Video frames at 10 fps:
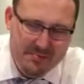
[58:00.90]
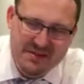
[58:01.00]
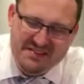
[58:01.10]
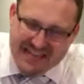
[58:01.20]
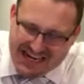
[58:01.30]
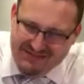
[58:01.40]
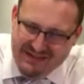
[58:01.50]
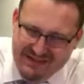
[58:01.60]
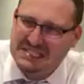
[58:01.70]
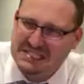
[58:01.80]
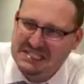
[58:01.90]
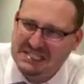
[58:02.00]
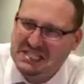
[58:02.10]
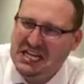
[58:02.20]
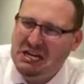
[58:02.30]
But David
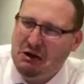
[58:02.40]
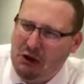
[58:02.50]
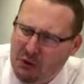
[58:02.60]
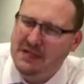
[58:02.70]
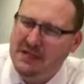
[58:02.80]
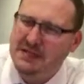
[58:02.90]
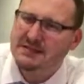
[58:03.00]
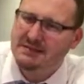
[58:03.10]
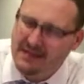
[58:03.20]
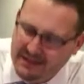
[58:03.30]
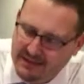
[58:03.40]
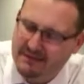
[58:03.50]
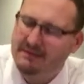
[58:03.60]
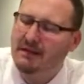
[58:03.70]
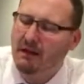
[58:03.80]
realized he always
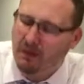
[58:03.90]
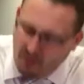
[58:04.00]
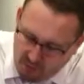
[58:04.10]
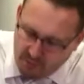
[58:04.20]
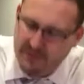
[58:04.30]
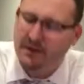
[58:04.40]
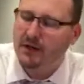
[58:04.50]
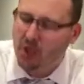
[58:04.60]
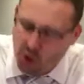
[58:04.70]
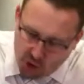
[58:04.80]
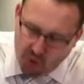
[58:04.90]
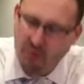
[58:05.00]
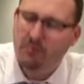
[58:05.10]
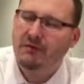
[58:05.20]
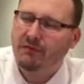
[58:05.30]
needed the Lord to
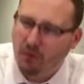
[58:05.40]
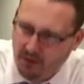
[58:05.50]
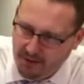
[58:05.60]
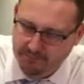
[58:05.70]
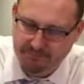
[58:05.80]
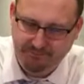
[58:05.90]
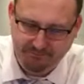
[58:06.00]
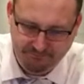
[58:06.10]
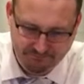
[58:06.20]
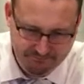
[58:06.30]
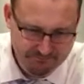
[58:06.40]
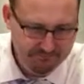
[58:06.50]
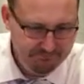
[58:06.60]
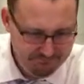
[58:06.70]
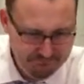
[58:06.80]
go before him. Amen.
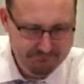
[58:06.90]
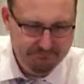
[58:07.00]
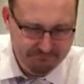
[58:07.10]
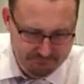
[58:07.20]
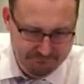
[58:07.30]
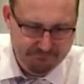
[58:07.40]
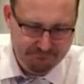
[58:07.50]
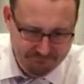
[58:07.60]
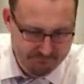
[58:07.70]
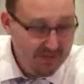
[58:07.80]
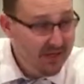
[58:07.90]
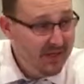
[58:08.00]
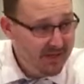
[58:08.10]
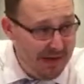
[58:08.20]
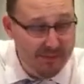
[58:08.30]
That's right.
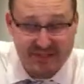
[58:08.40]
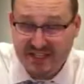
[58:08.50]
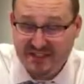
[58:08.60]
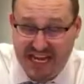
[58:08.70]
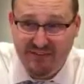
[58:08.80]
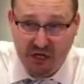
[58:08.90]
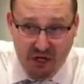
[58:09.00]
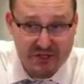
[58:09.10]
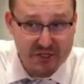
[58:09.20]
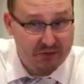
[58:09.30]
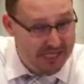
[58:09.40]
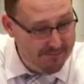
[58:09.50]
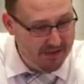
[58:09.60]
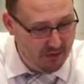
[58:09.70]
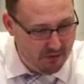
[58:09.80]
The Bible says David also
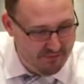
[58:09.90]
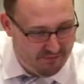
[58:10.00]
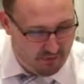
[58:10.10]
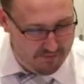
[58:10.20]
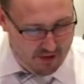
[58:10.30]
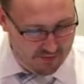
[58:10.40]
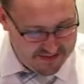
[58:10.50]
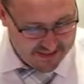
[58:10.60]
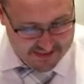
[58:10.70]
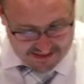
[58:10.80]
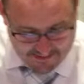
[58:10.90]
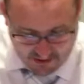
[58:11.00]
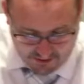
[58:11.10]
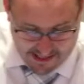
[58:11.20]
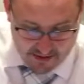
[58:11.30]
kept the Lord before him always. Let me
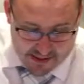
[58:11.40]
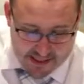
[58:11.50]
hurry now.